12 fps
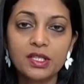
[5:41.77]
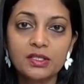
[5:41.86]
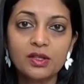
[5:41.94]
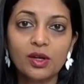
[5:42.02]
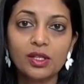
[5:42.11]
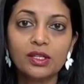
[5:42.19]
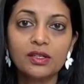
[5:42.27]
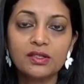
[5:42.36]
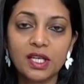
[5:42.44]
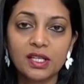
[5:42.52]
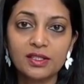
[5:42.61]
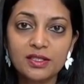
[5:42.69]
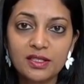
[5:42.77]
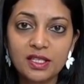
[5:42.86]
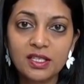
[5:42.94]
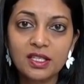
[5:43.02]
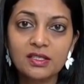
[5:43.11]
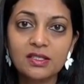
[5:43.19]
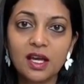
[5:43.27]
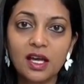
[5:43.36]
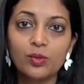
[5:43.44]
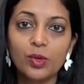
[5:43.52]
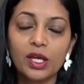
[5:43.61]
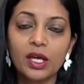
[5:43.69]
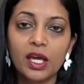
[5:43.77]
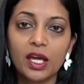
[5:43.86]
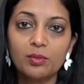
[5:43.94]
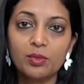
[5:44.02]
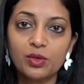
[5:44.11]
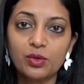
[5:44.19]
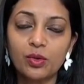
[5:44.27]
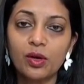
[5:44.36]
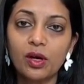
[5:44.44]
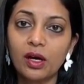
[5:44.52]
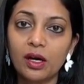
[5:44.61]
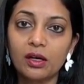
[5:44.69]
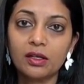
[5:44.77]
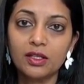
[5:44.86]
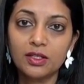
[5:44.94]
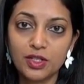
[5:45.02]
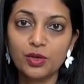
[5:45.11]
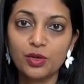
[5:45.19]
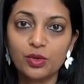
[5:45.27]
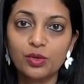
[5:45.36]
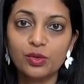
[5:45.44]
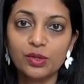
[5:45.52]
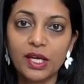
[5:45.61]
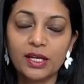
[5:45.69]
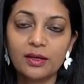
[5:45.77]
on southern cities, and we aim to continue to do that.